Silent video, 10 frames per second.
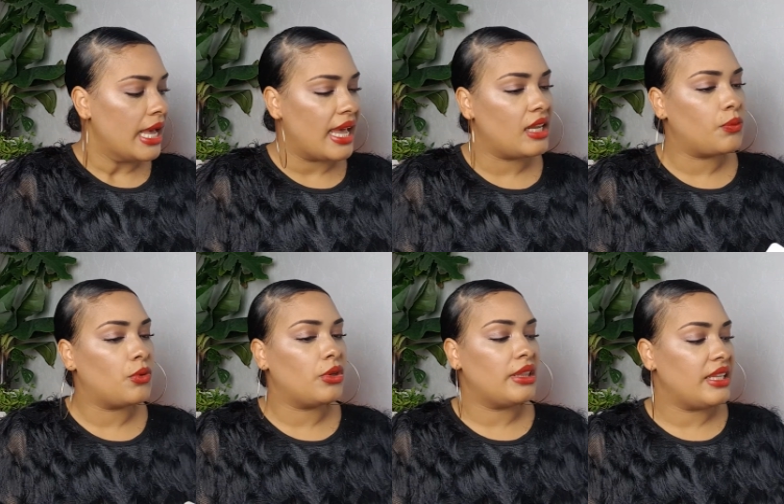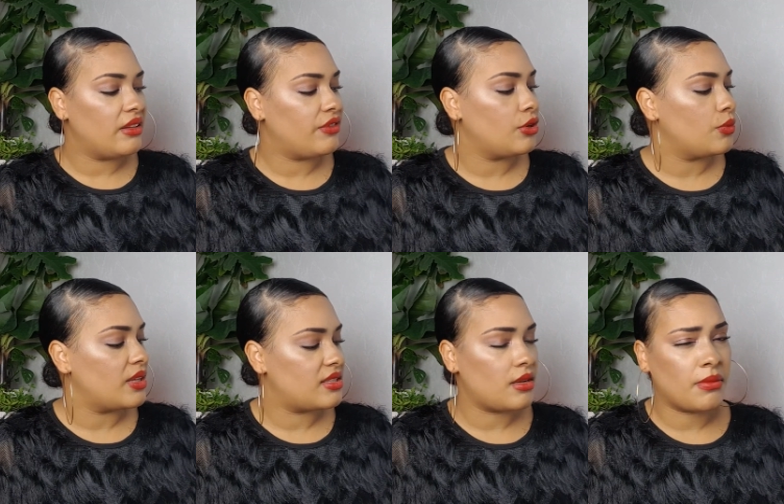and it will leave you
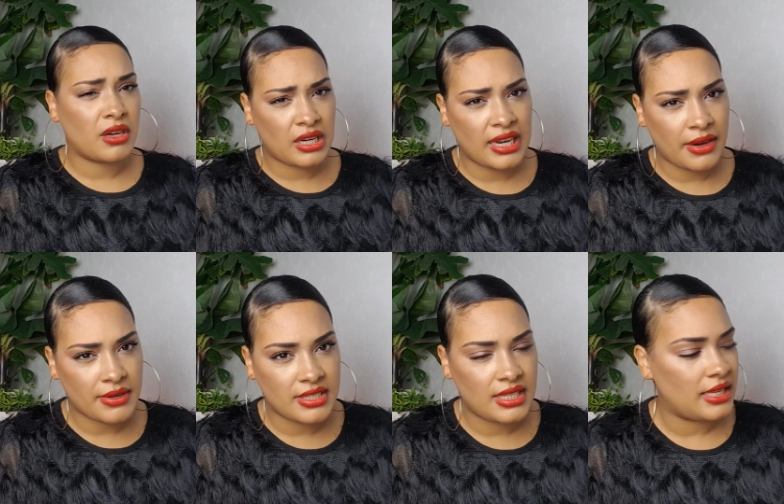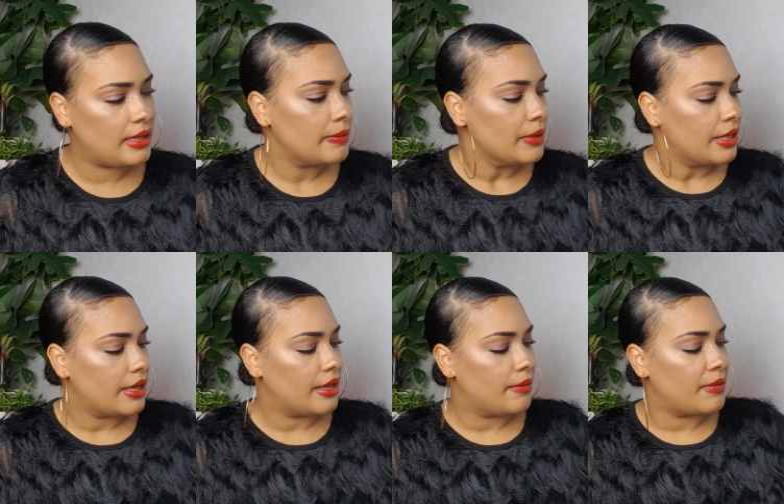with some clarity,
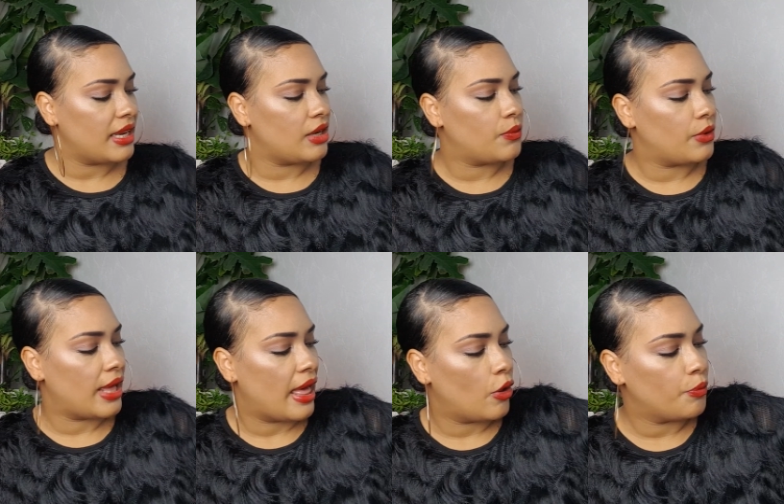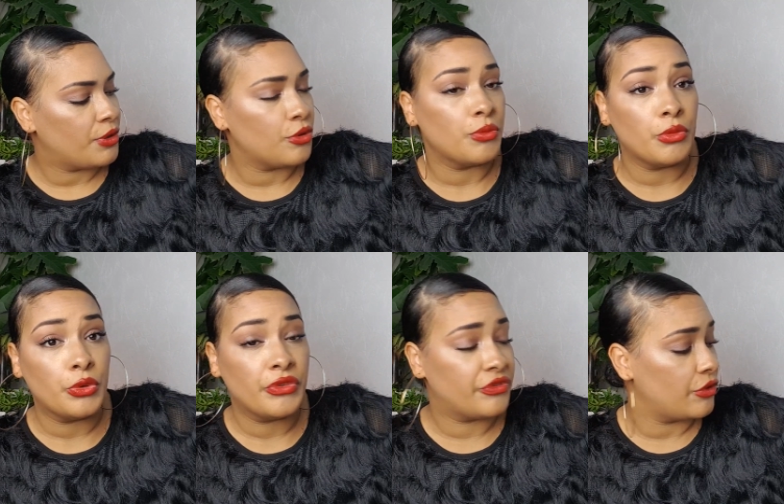um, and it will help you
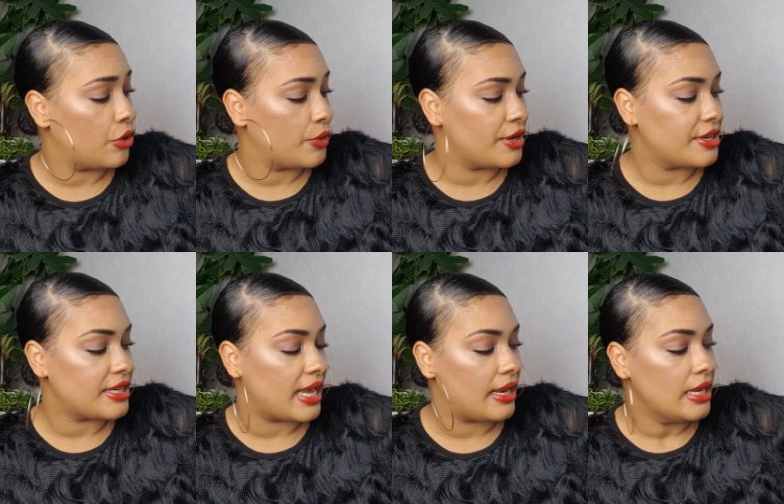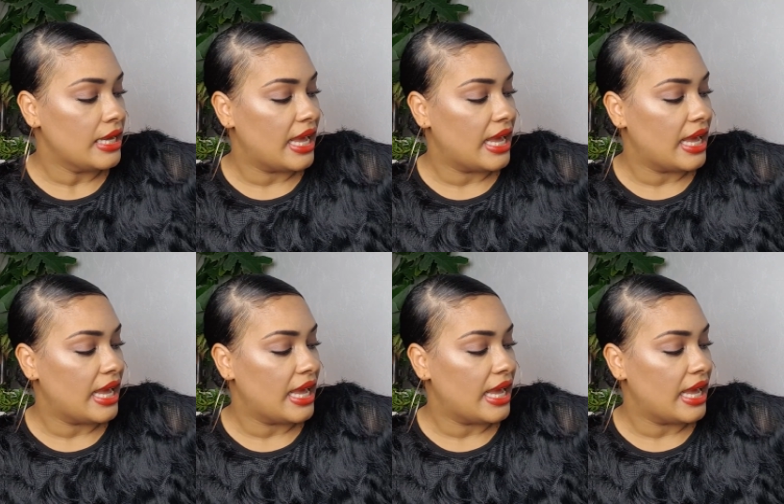move forward and,